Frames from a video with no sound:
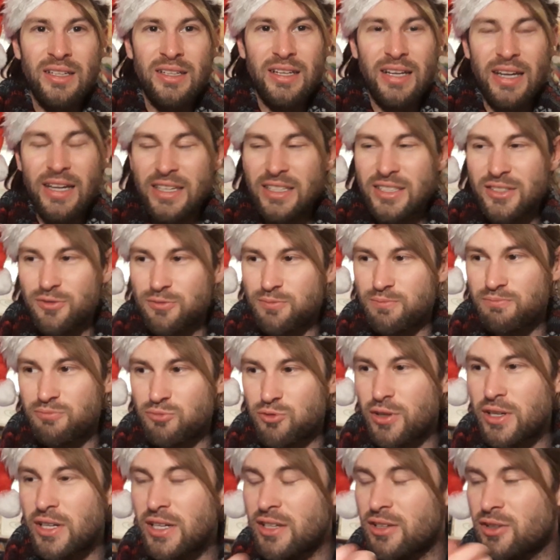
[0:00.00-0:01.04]
And it's
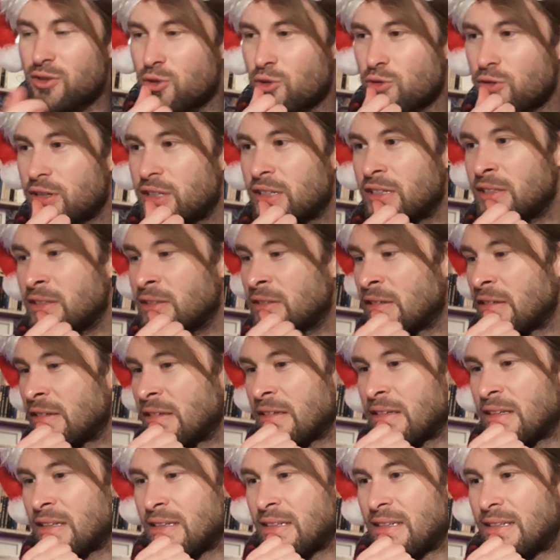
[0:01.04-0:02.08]
really annoying.
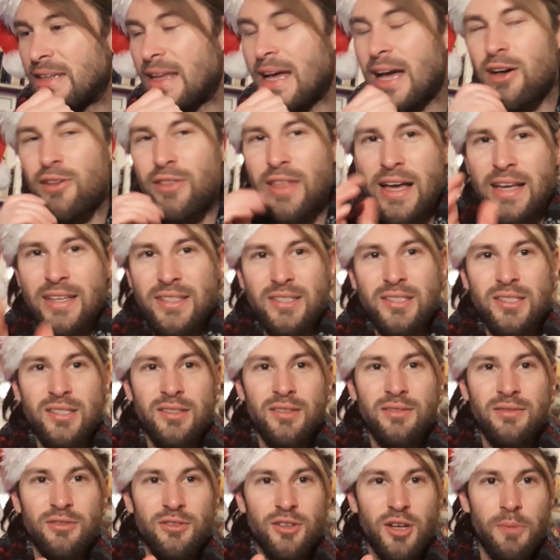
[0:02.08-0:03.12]
Now,
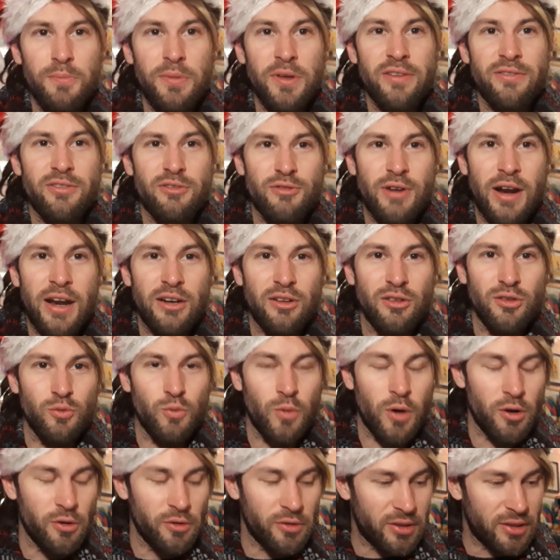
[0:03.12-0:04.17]
that's a bit of a rant on the
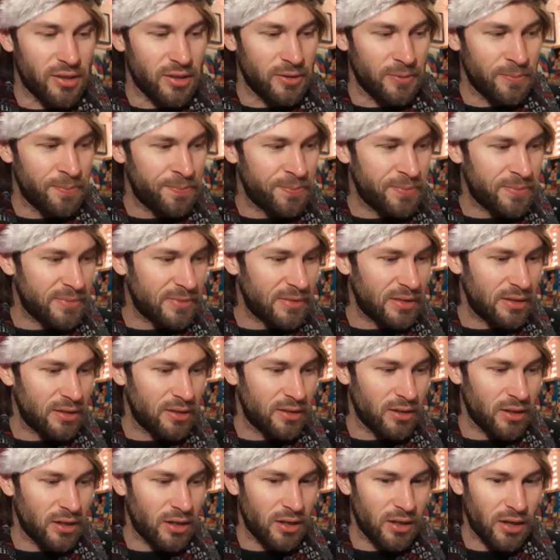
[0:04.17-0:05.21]
woke thing.
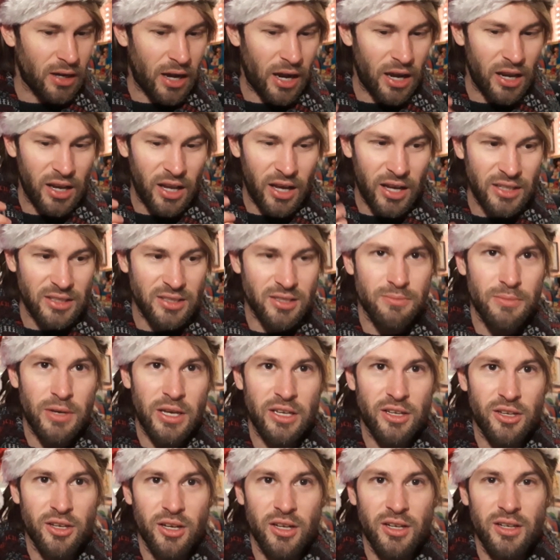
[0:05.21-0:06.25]
I liked the
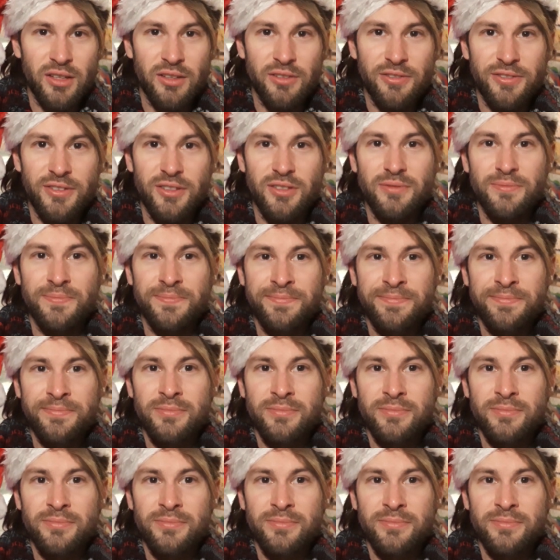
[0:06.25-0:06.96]
main girl in the film.